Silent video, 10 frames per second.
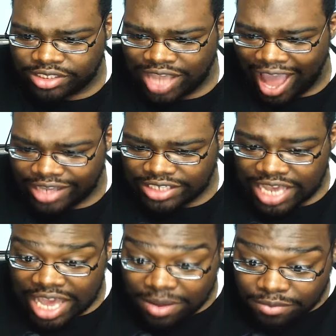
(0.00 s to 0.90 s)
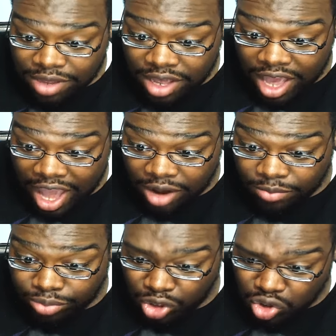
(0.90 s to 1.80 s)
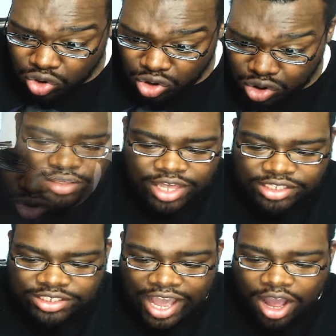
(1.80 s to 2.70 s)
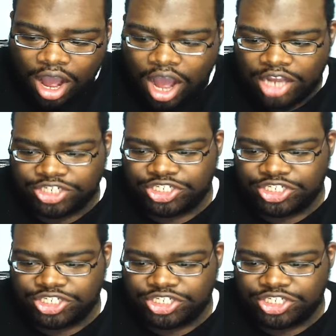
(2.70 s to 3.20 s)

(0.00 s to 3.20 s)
attacks him and Blue. They sent... Oh,